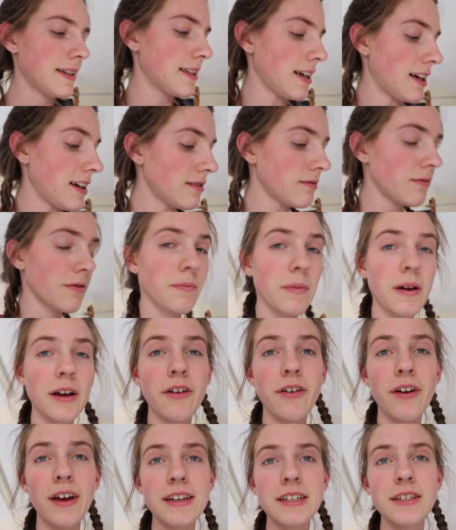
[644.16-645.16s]
I'm done with my
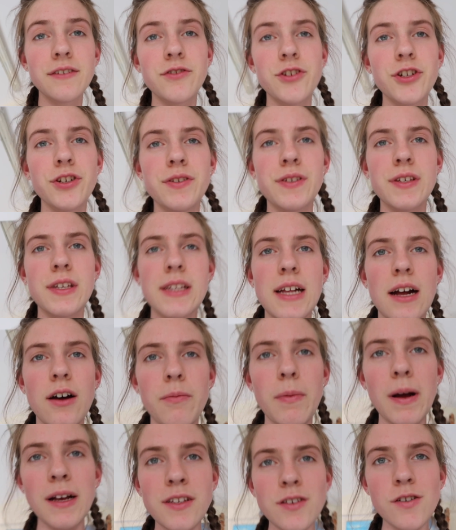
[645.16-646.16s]
creative juices now.
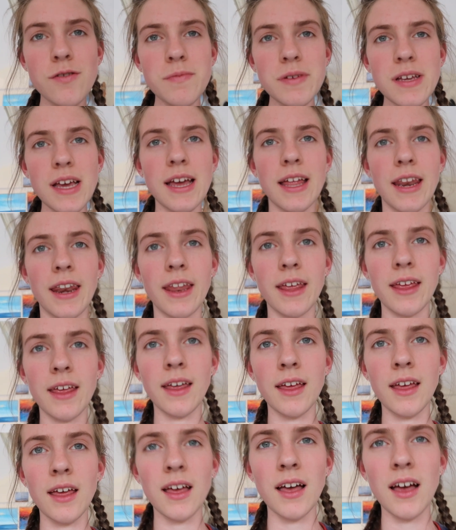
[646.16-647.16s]
Am I zoomed in?
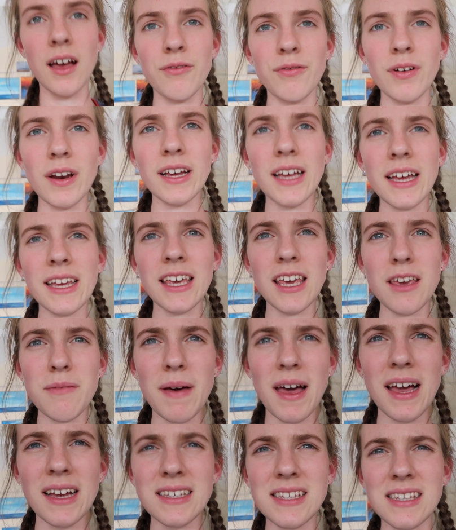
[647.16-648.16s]
Like I
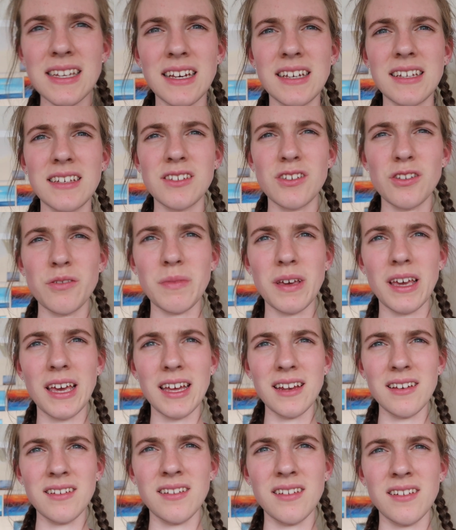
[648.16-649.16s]
keep accidentally zooming in.